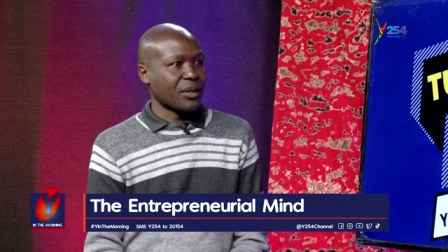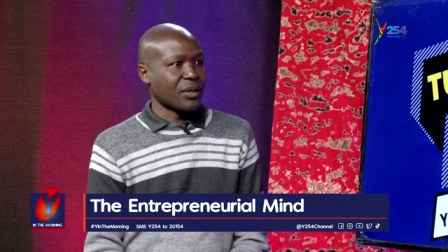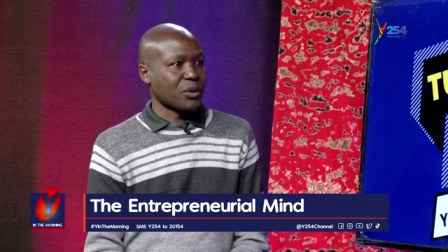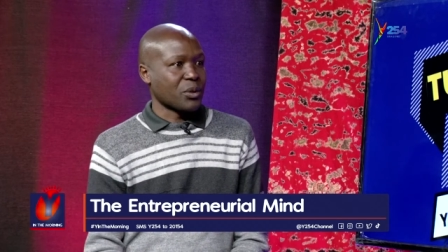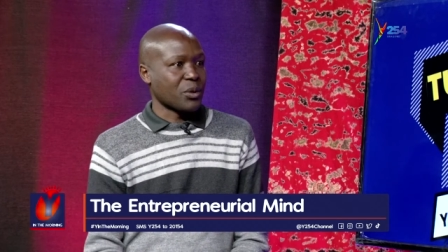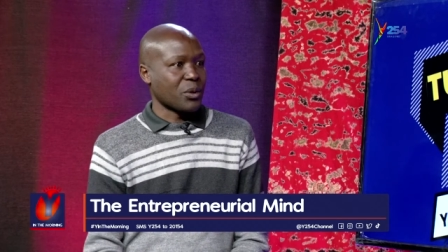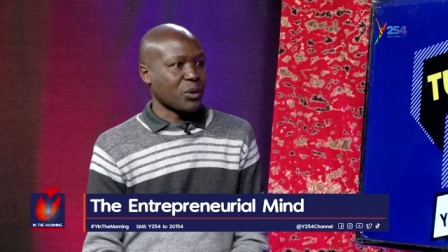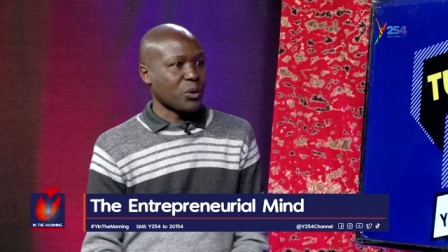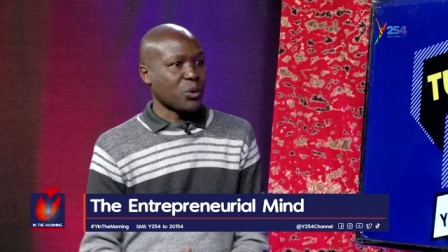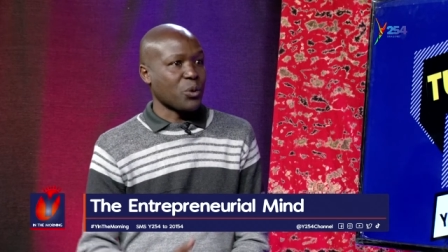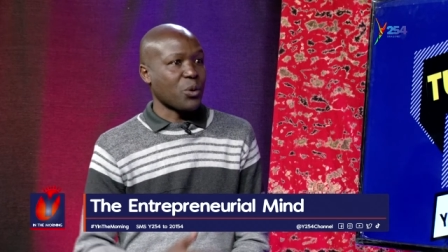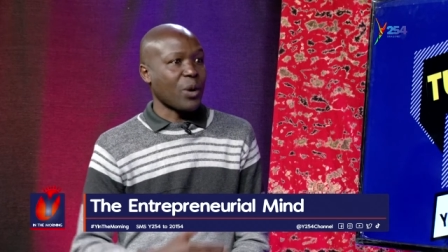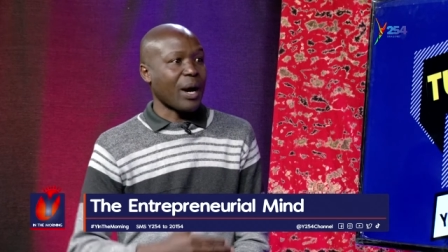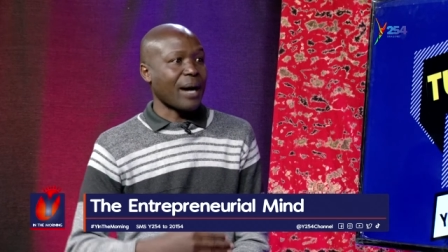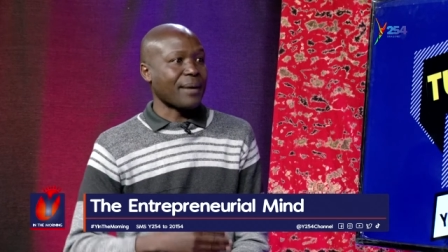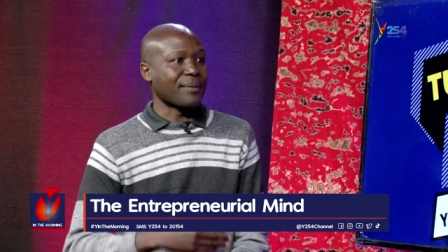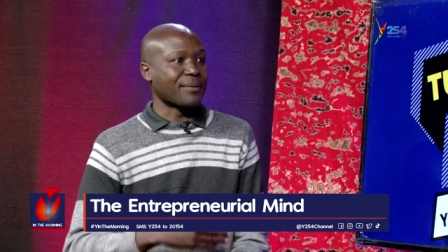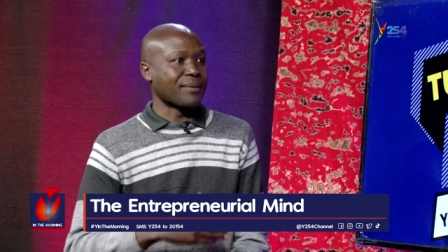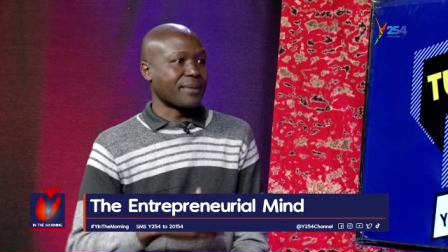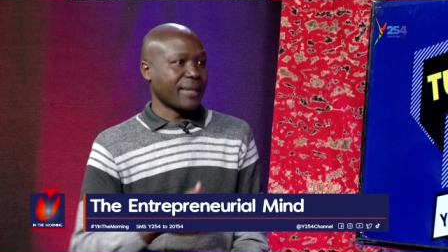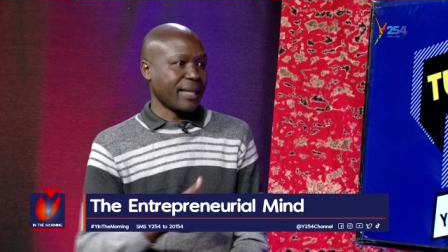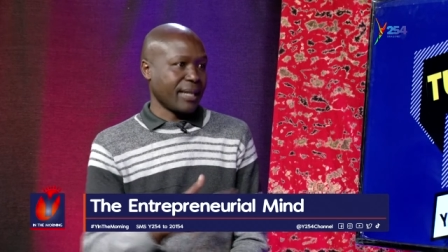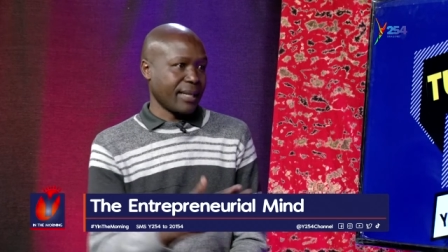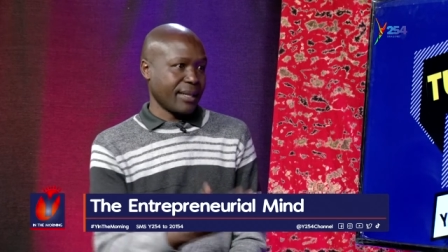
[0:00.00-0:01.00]
So you
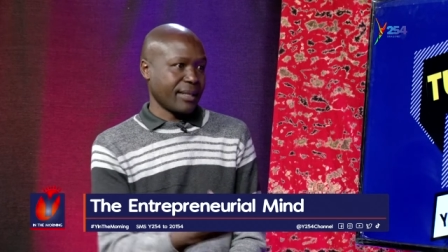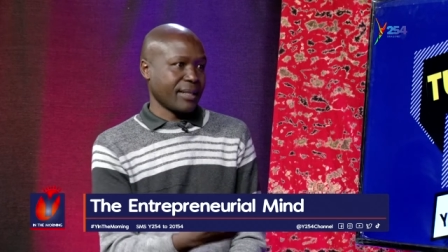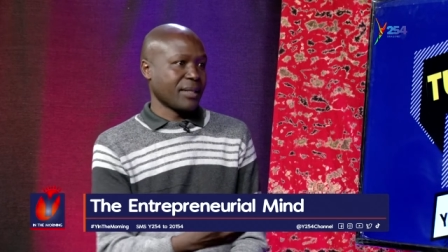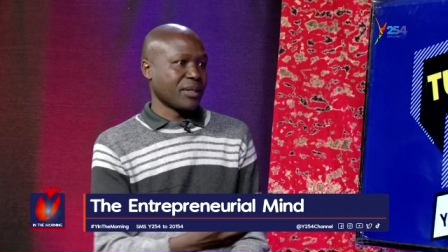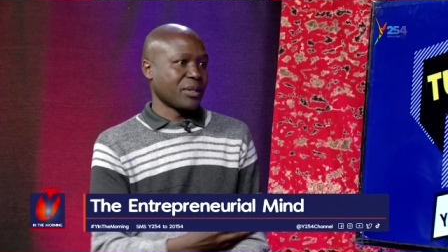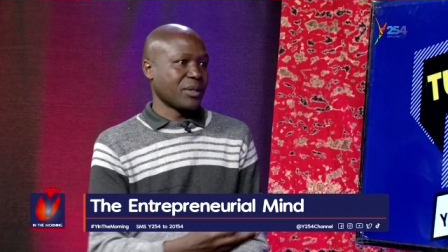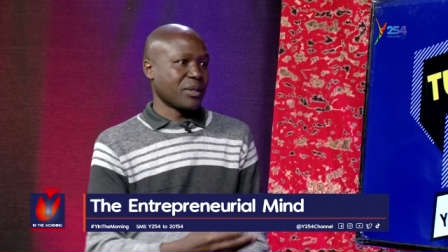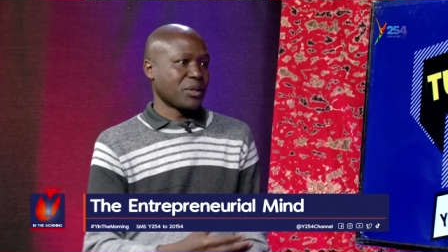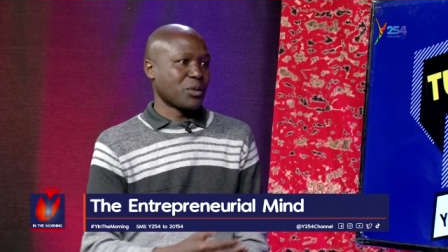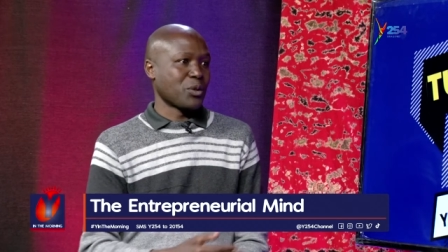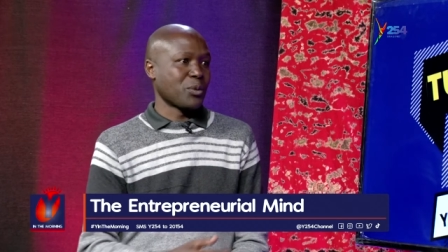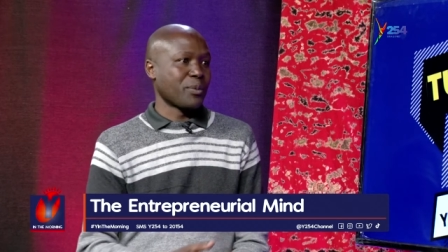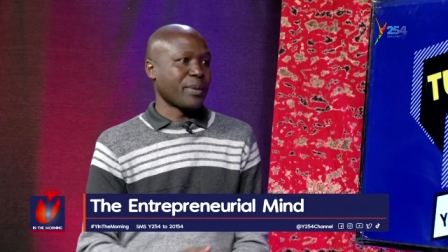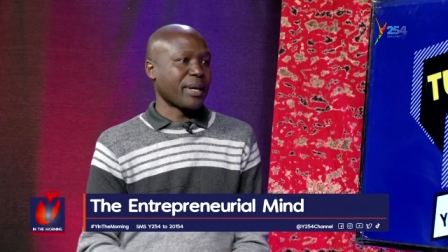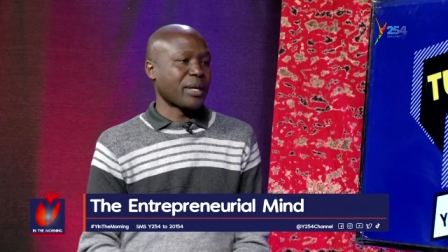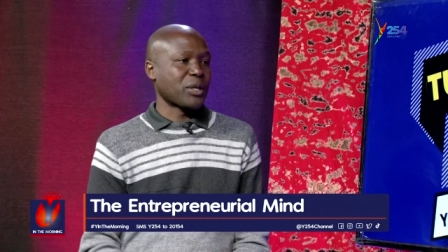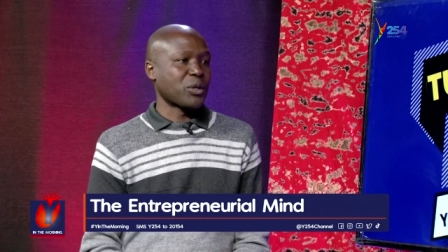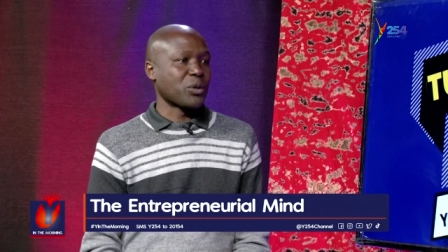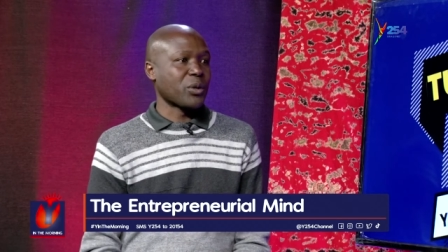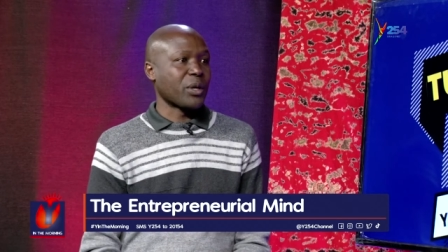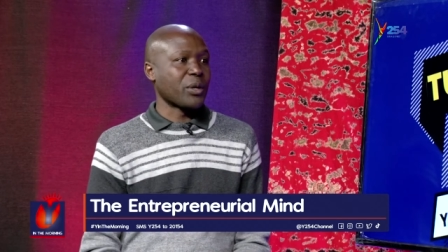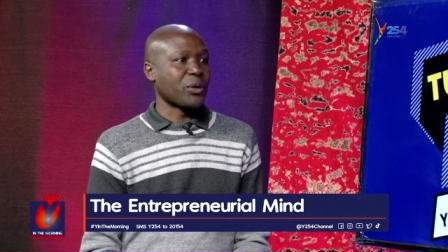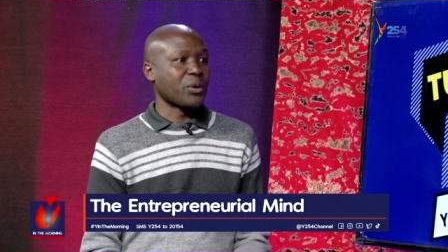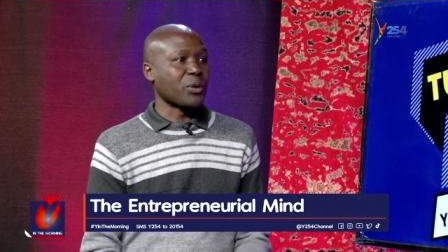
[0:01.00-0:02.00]
have really to make
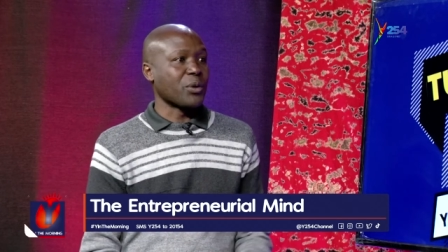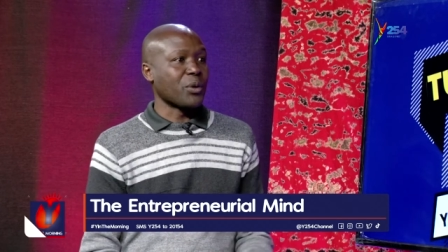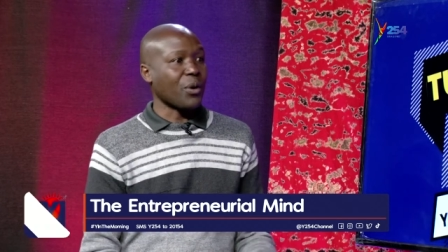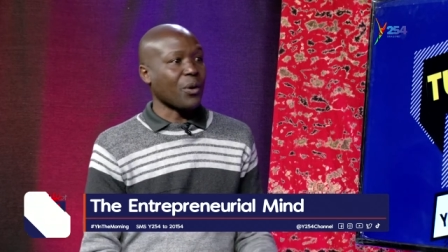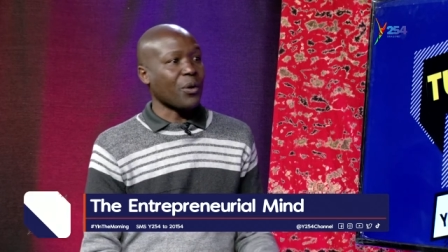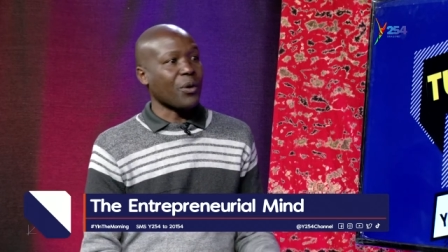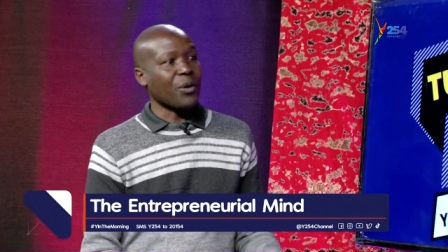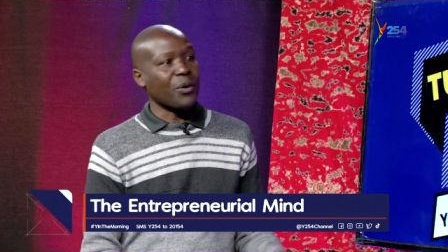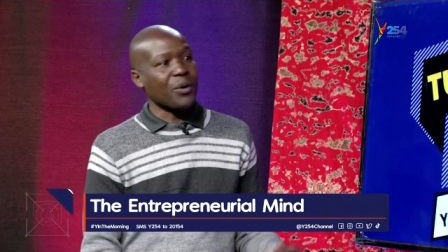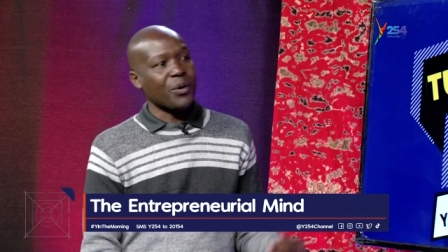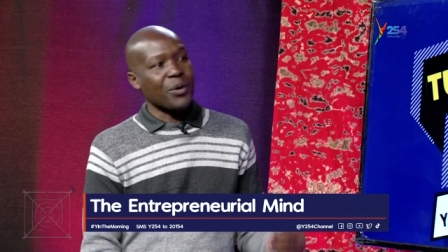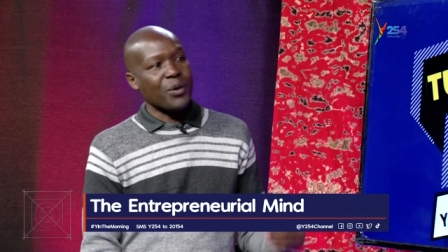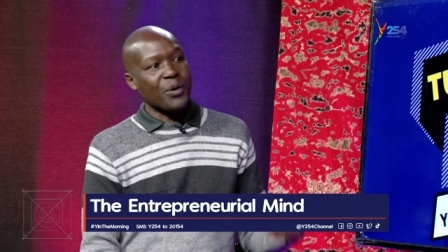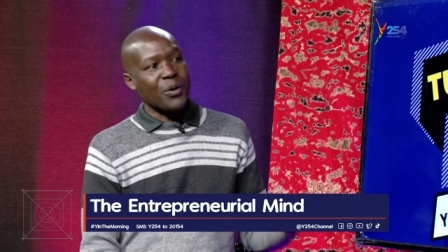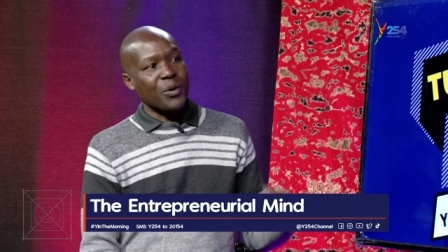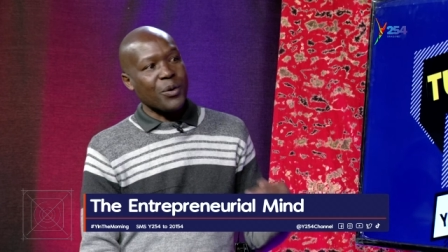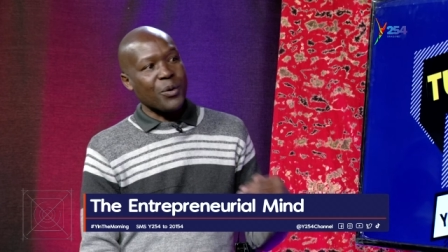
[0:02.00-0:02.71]
sure you know